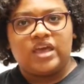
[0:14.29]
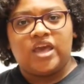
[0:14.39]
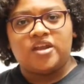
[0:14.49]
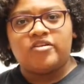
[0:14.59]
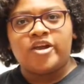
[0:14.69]

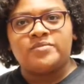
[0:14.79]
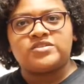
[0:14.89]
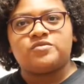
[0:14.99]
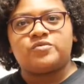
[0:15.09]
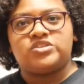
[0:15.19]
Anagrams
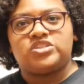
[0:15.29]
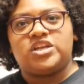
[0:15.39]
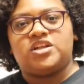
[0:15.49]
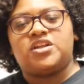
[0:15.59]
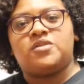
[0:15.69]

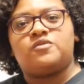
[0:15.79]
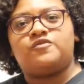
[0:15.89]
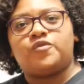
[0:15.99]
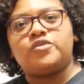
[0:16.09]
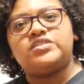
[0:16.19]
originated in the
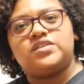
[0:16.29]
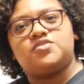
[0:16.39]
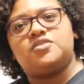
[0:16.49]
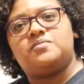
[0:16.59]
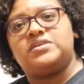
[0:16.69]
4th
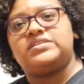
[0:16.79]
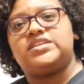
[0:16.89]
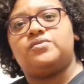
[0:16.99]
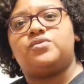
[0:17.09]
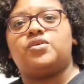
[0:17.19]
century
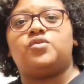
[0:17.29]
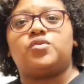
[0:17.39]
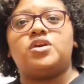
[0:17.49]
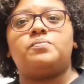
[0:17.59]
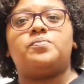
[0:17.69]
BC a
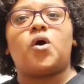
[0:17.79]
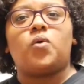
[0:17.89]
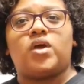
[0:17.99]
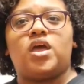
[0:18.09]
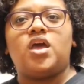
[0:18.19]
Greek
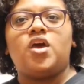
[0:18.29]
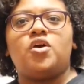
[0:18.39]
poet